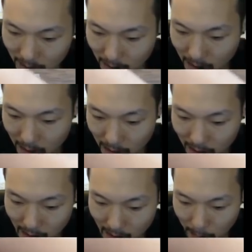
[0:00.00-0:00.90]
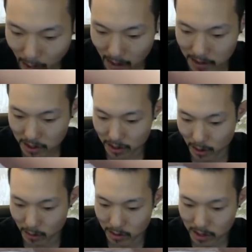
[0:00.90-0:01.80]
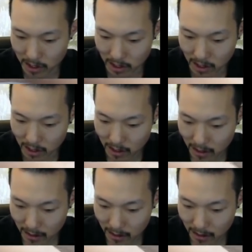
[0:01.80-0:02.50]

Uh, apart, no T.